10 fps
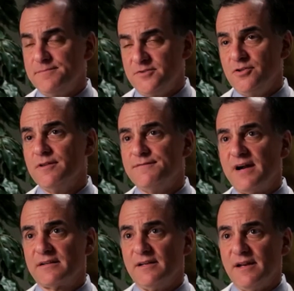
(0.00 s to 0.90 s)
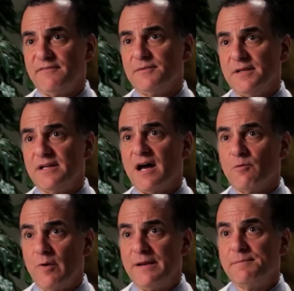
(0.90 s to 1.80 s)
due to the fact that you'd have to be
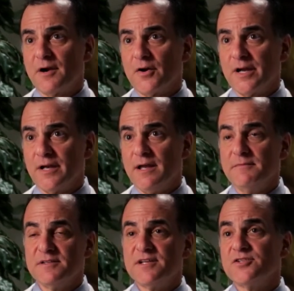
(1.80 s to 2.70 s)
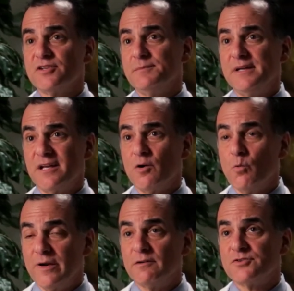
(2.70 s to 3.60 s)
non-weight bearing and essentially being in a
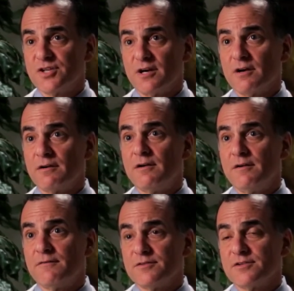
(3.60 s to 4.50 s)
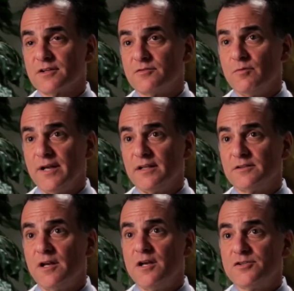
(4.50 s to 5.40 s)
wheelchair for 6
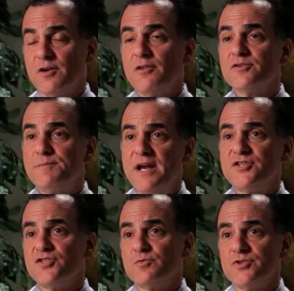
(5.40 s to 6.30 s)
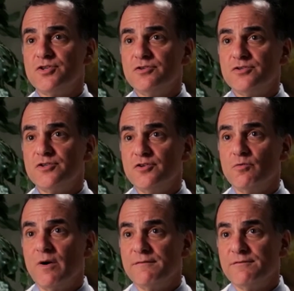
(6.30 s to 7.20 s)
weeks. So those patients would choose to do
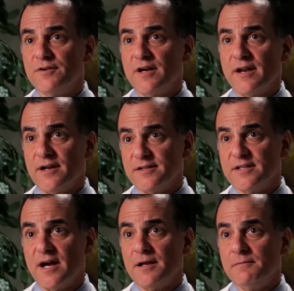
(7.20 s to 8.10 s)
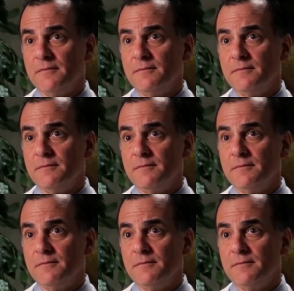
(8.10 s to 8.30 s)
one foot at a time.